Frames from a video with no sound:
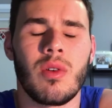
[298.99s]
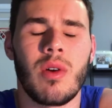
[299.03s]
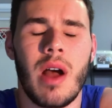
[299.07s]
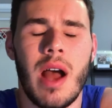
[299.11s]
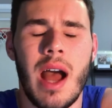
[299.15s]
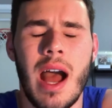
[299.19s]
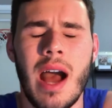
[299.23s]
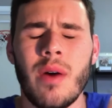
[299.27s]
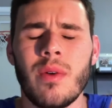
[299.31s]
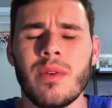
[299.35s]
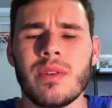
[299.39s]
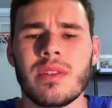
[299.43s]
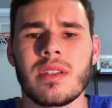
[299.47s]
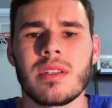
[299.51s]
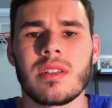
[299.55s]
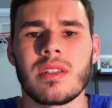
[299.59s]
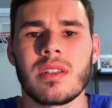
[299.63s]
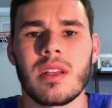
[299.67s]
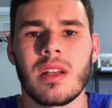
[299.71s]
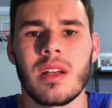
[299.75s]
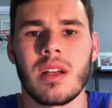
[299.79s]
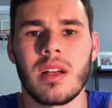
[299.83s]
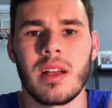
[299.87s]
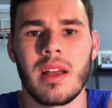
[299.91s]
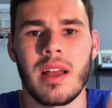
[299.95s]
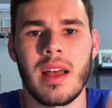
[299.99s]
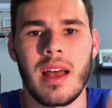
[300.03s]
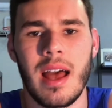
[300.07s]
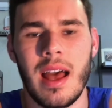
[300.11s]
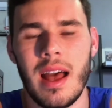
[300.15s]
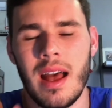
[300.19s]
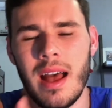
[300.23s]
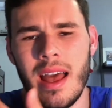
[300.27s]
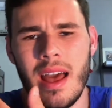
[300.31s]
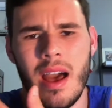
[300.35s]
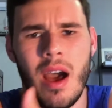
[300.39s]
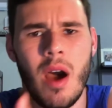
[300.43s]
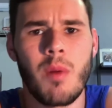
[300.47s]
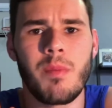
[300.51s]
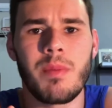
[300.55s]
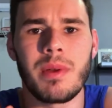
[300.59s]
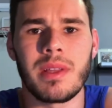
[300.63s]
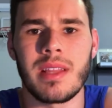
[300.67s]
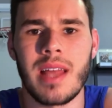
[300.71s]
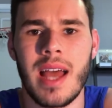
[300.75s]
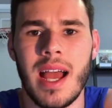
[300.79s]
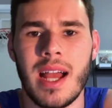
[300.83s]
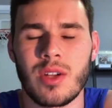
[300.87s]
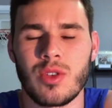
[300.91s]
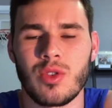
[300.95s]
how is this helping
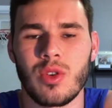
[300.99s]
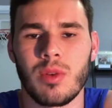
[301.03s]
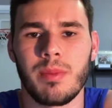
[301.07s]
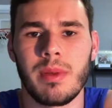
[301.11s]
the actual